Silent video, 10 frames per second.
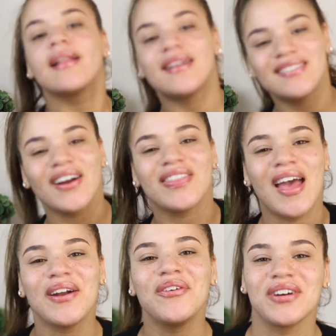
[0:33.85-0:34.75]
Let's start
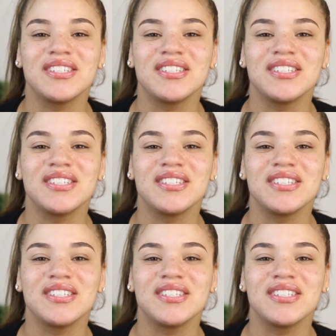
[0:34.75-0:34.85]
that over,